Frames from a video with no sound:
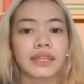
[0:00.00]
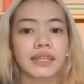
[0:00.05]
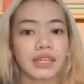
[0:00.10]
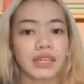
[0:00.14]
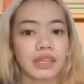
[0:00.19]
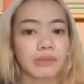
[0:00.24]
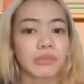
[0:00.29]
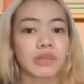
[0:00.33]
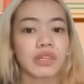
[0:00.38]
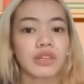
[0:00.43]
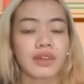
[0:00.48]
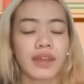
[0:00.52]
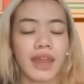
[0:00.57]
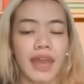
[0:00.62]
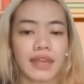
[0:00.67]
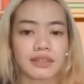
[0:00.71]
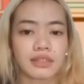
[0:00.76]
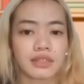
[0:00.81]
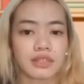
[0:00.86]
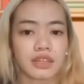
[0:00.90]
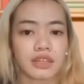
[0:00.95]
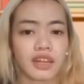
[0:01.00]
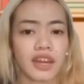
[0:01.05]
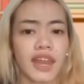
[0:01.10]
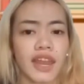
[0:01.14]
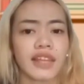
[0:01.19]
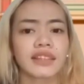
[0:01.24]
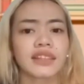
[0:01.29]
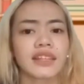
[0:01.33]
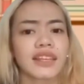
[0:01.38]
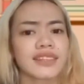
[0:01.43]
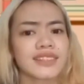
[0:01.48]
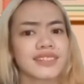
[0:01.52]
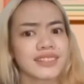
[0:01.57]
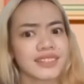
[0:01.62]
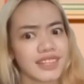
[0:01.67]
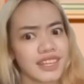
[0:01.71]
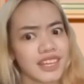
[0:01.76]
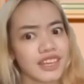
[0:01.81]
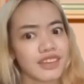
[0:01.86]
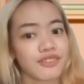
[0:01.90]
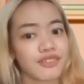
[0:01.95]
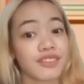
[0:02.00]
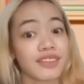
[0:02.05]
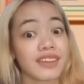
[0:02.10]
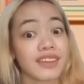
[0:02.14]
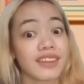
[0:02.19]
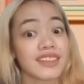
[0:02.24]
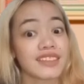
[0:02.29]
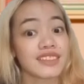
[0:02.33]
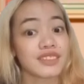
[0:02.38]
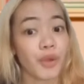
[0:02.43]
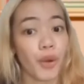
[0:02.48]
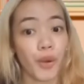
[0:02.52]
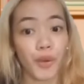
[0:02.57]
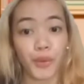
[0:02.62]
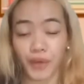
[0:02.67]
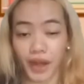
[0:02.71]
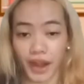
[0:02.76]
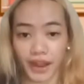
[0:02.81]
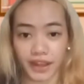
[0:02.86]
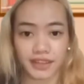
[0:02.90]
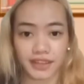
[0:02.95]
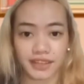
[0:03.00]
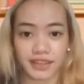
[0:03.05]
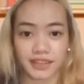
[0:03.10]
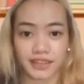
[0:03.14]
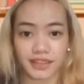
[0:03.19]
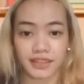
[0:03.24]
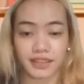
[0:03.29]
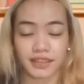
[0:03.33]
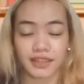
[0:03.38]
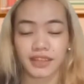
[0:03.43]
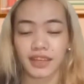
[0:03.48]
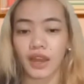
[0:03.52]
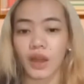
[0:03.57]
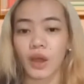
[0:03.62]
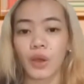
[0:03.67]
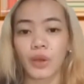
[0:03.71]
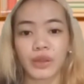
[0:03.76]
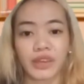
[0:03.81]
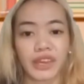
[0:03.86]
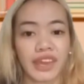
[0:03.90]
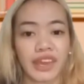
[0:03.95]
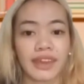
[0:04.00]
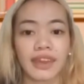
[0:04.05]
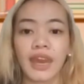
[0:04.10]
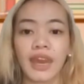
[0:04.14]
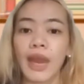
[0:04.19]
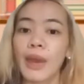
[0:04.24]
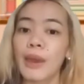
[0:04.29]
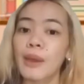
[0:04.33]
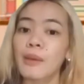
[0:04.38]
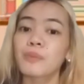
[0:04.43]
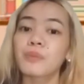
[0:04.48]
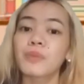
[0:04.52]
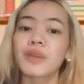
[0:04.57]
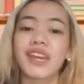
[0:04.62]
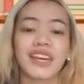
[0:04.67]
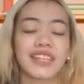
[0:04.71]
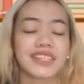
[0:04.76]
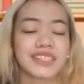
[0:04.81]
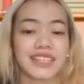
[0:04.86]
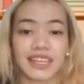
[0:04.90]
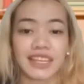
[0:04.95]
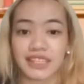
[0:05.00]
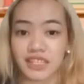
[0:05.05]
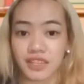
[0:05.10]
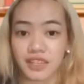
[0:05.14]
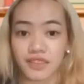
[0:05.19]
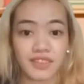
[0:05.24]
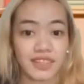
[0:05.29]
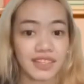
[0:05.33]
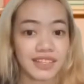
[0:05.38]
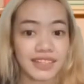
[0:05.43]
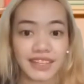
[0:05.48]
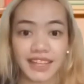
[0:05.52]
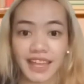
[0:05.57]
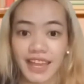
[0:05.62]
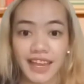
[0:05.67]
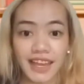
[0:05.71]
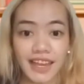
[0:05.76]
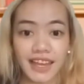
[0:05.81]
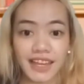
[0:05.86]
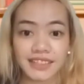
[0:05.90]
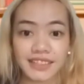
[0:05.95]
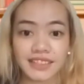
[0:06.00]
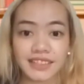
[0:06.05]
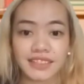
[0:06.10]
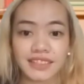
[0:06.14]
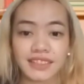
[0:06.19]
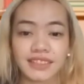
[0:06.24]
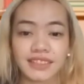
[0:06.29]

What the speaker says: give me your answer and let's see if it is correct. Okay, be attentive in class.